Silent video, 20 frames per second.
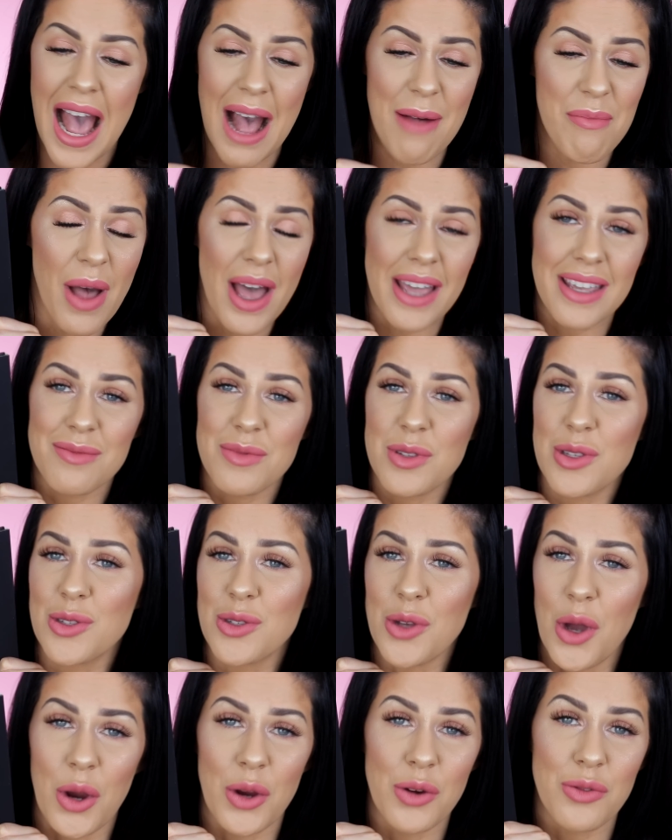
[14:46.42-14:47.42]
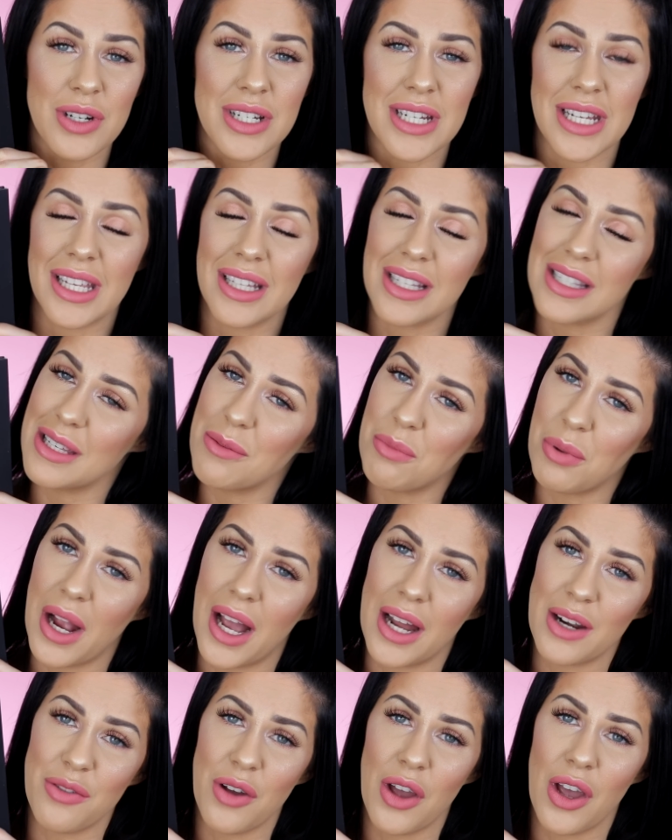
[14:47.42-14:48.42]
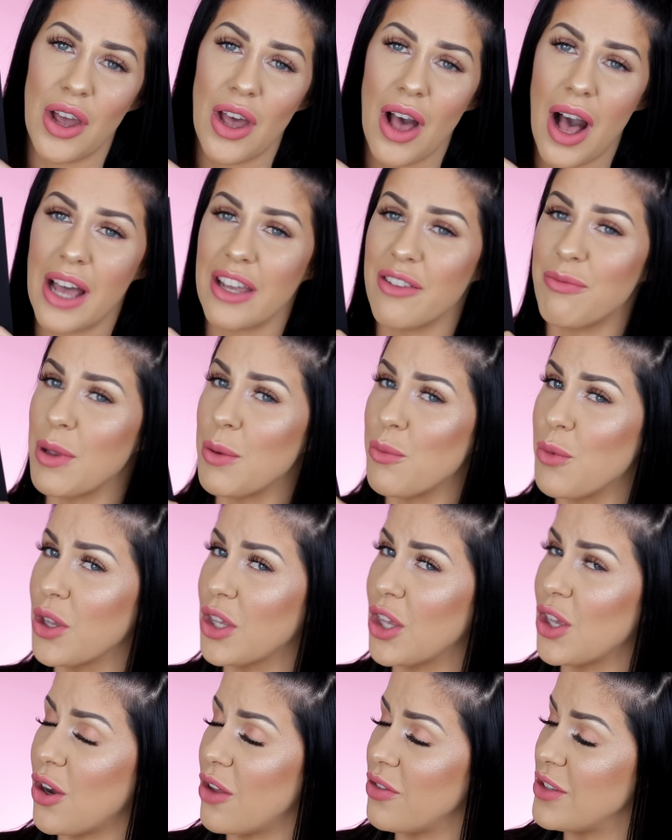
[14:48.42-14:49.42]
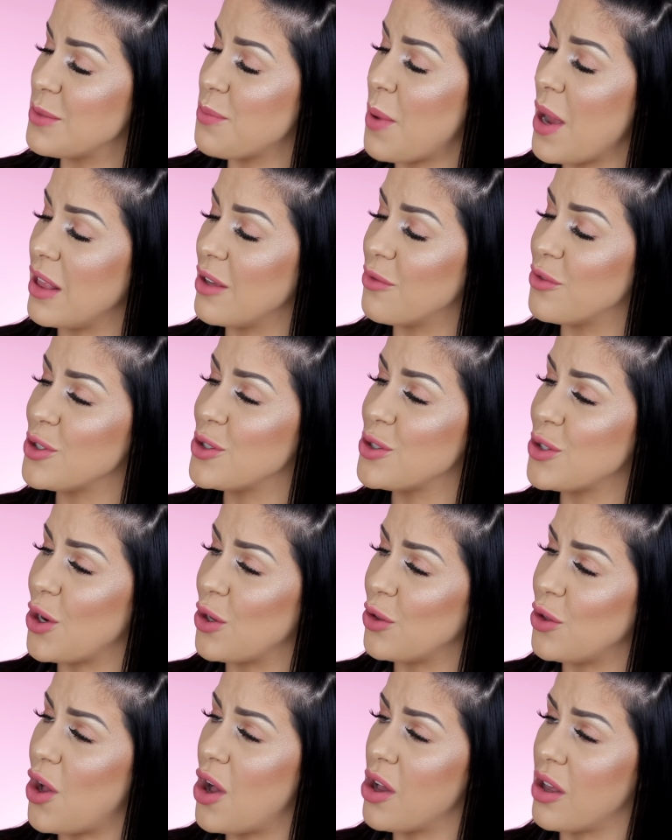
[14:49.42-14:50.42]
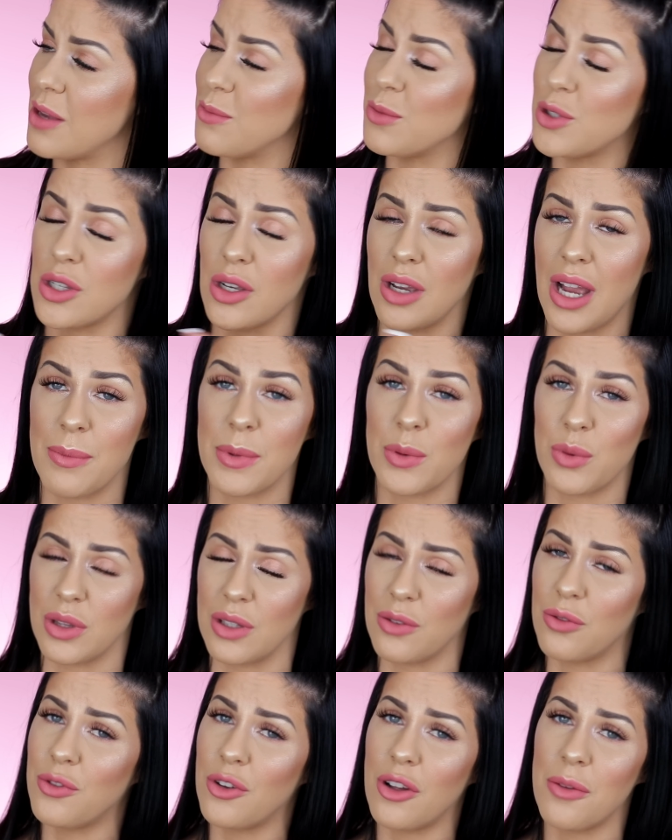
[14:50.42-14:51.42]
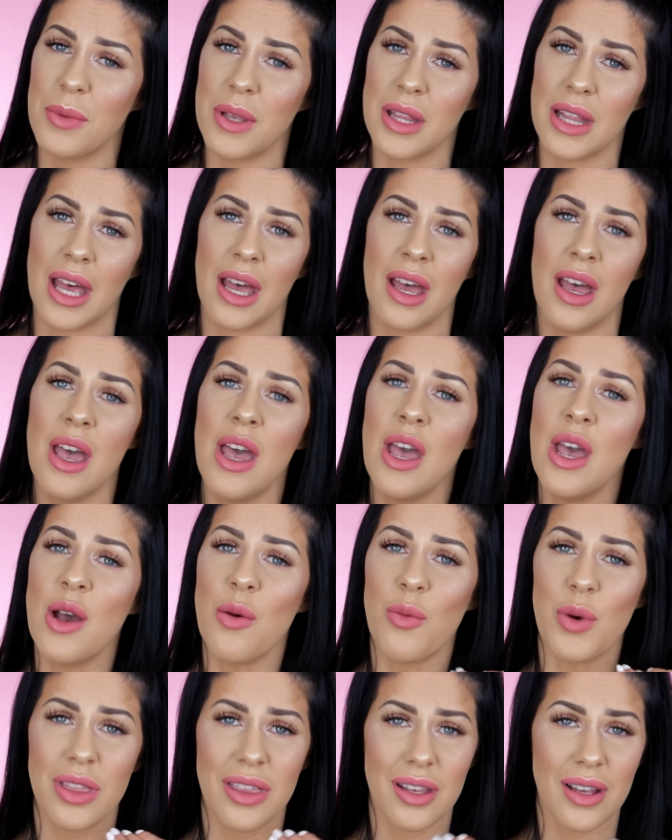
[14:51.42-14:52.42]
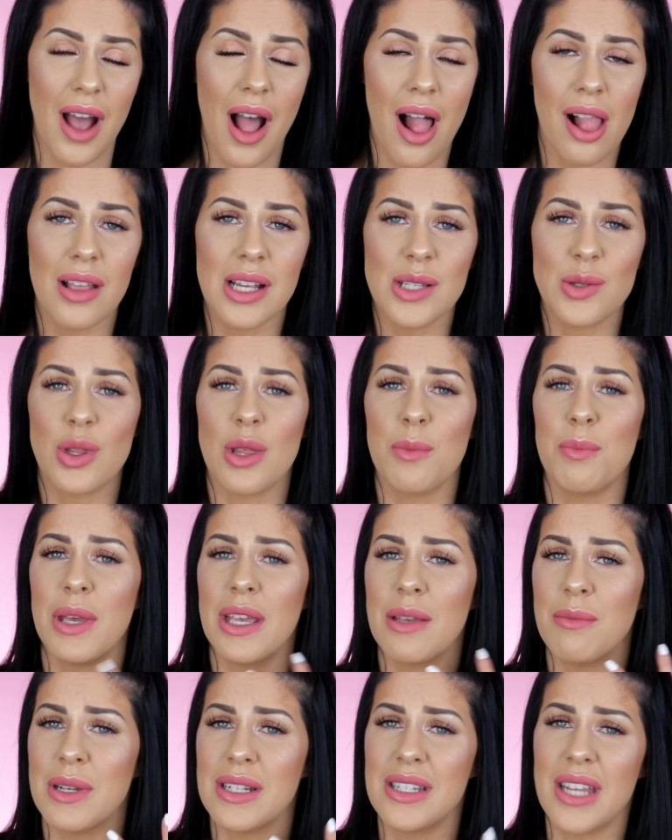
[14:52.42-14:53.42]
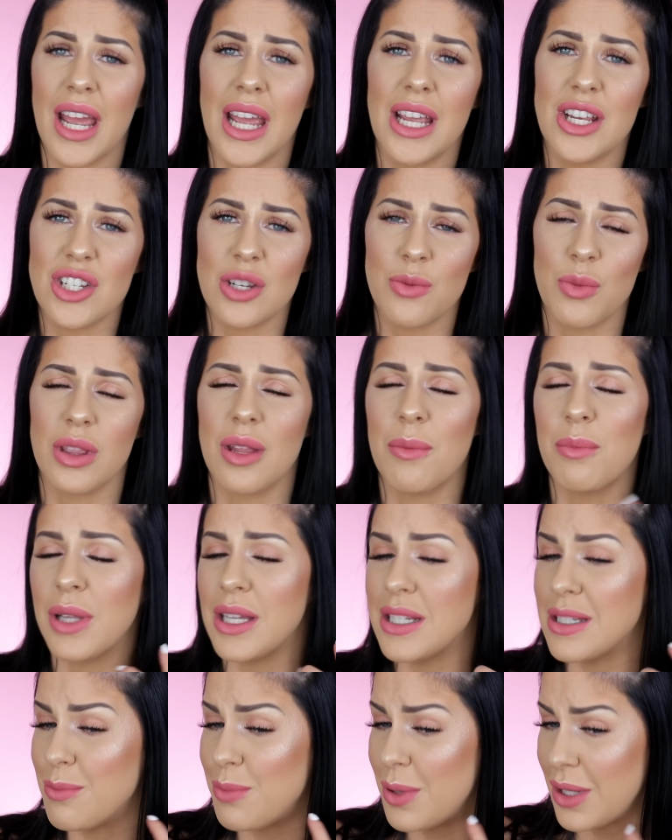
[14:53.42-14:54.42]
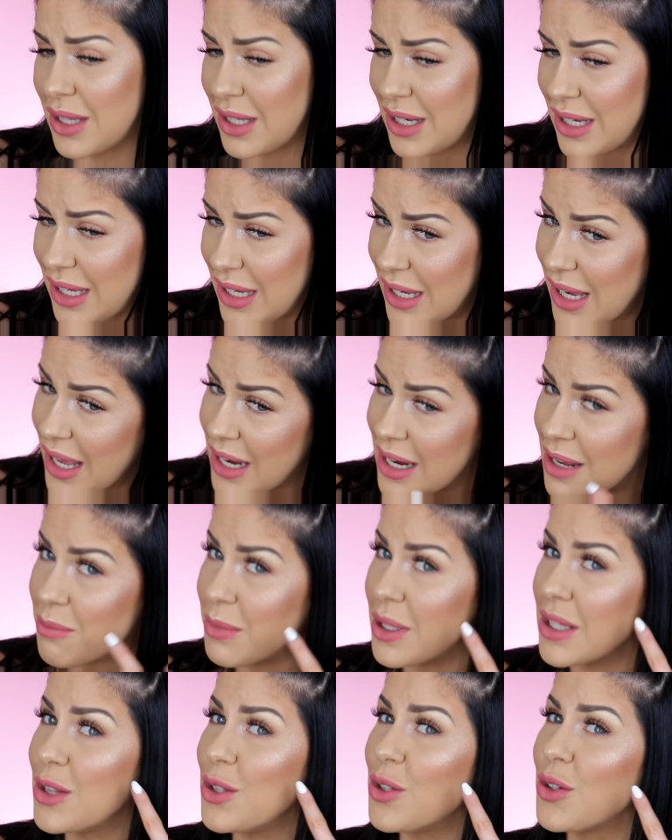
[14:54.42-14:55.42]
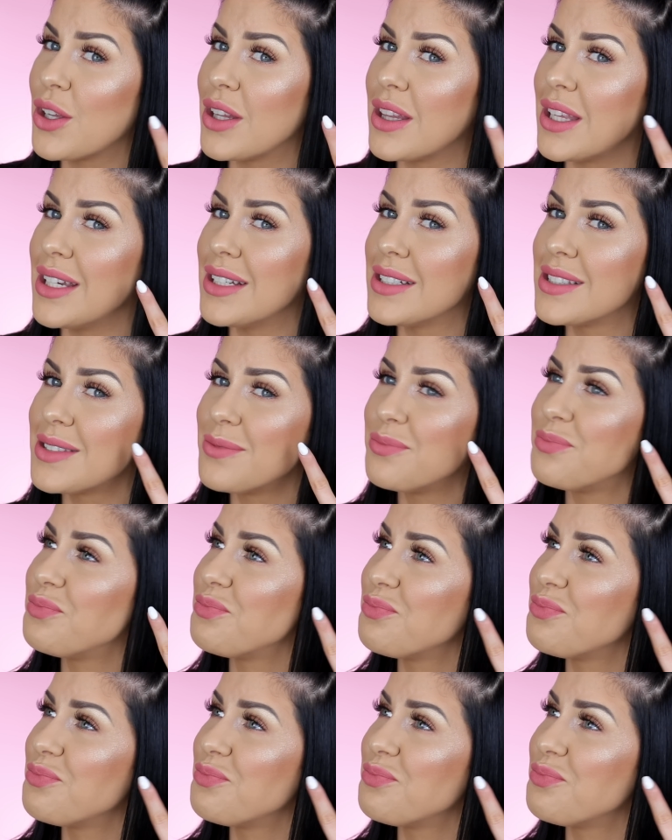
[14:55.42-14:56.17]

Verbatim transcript: Um, I am so ridiculously proud of her. I've been working on this palette for so long. I'm so happy with the formula, with the colors, with the pigmentation with the blendability, and I mean, look at this.